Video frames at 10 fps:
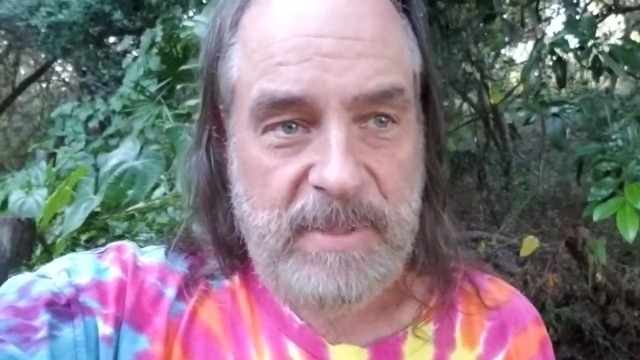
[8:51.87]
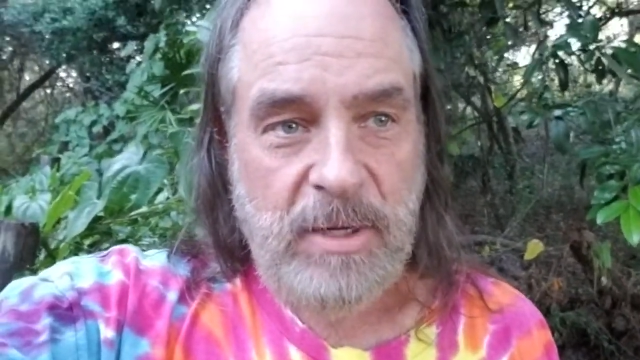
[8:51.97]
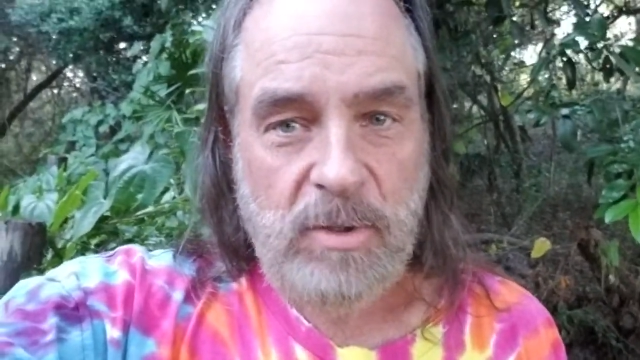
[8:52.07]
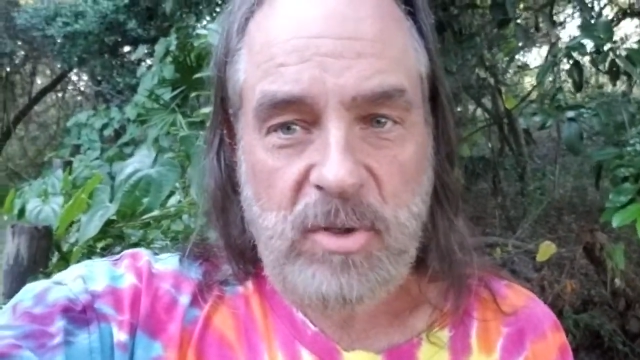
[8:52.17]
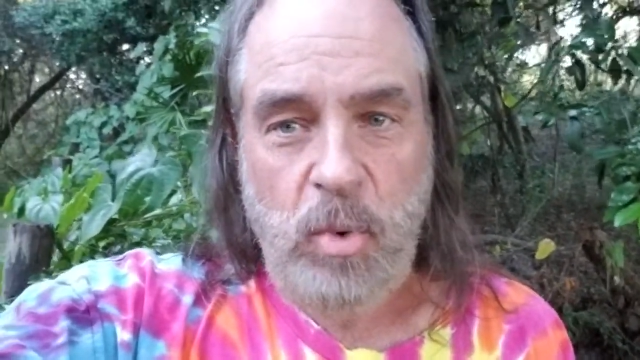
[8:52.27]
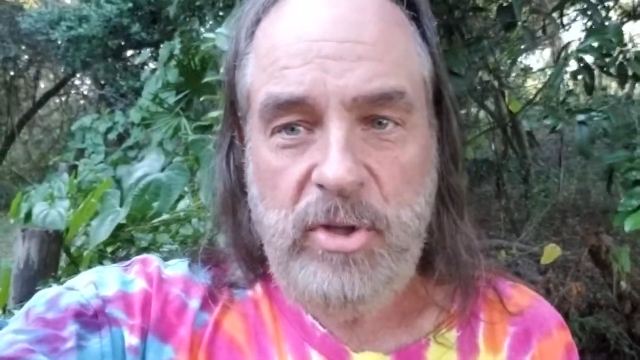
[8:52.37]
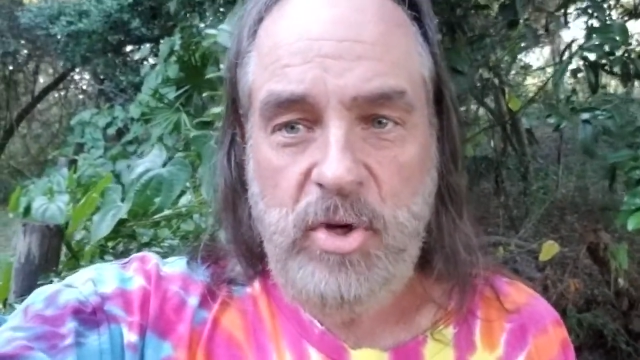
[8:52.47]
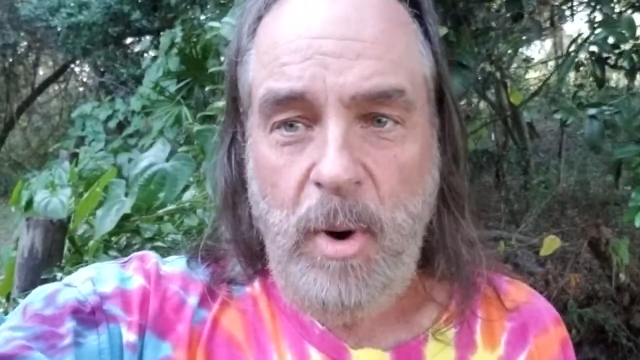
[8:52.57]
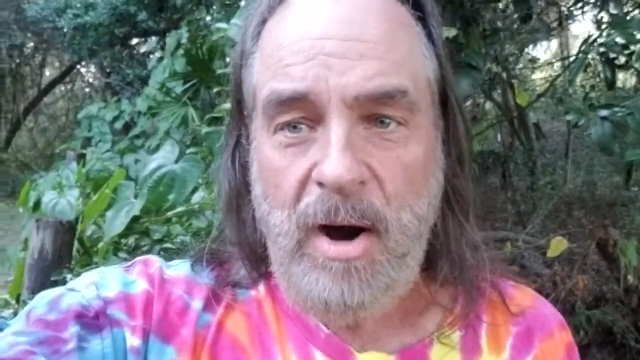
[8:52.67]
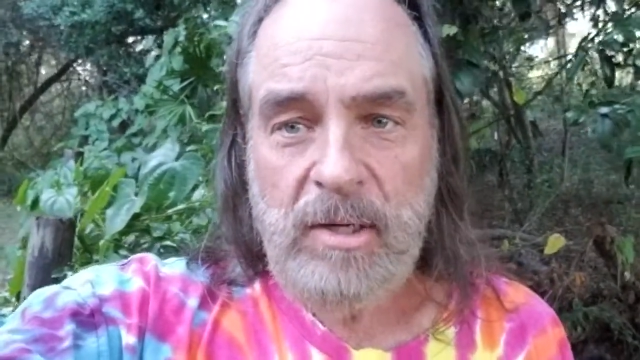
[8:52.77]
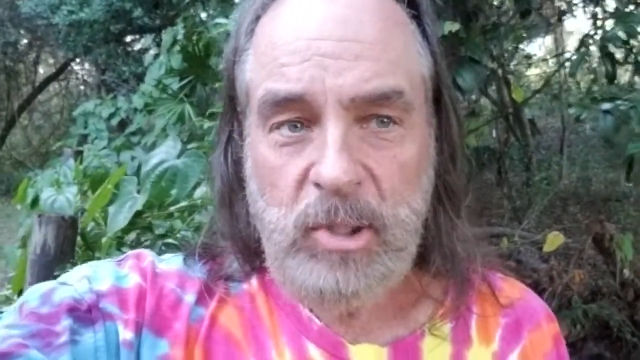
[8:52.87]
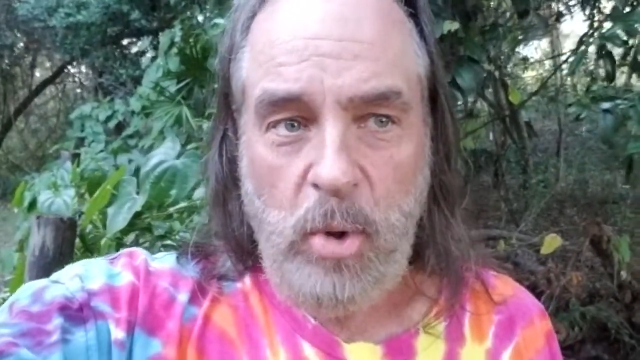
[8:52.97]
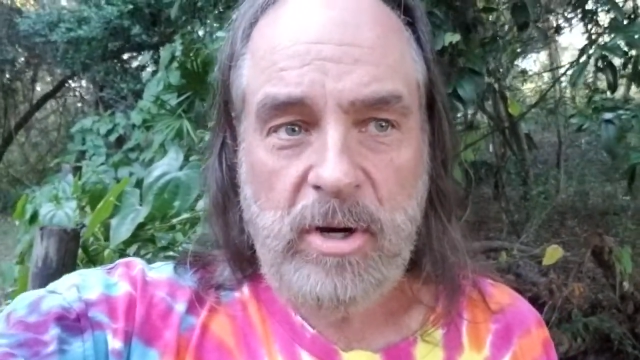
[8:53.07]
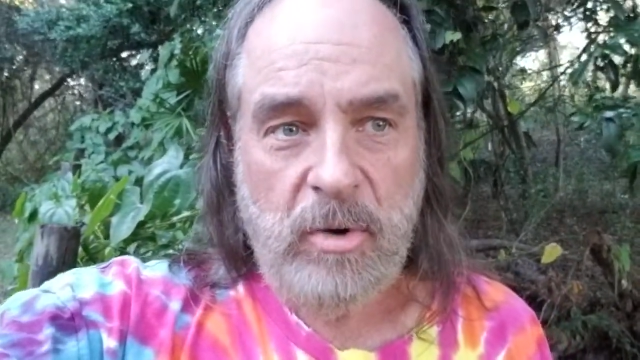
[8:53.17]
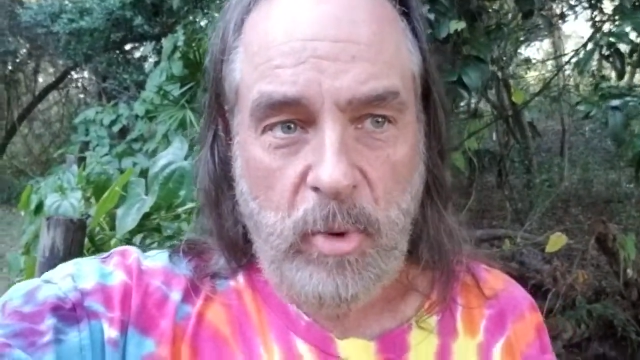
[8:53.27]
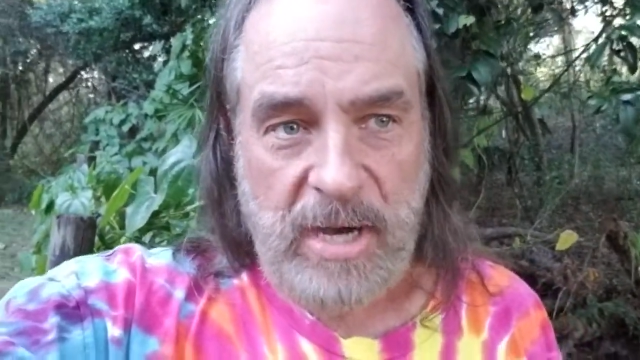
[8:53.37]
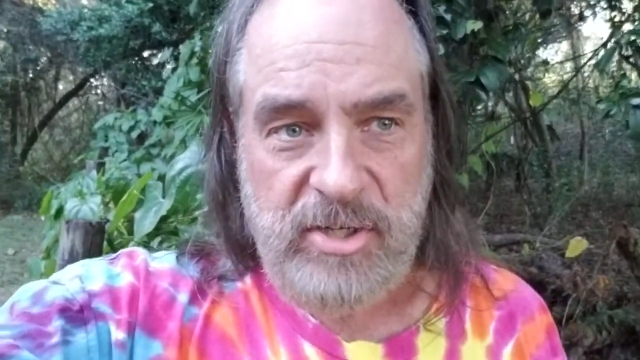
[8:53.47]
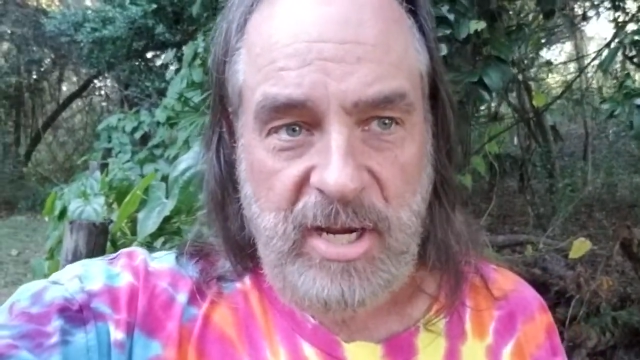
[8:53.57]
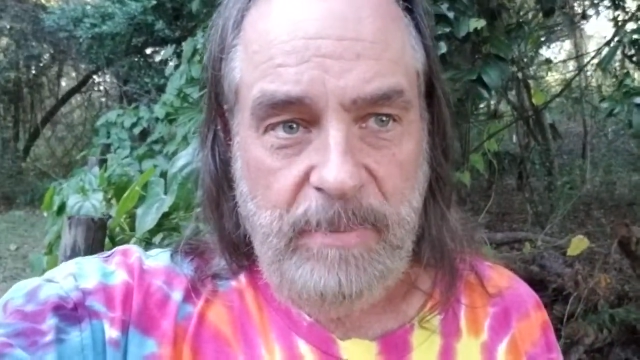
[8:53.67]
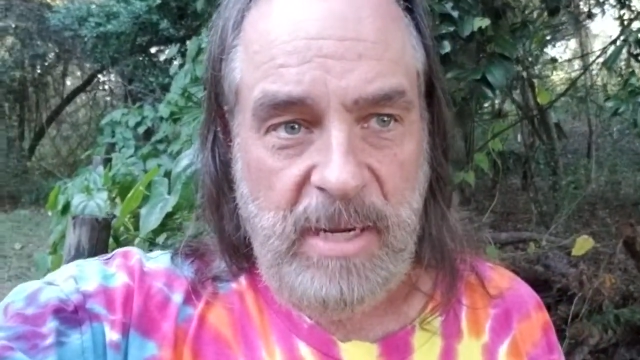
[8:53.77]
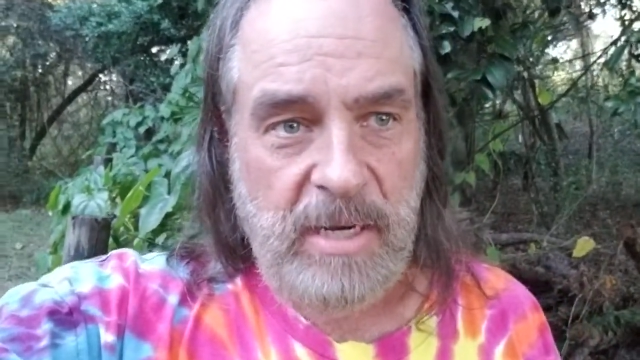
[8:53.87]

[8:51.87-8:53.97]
he goes, well, you are a lawyer, right, JB?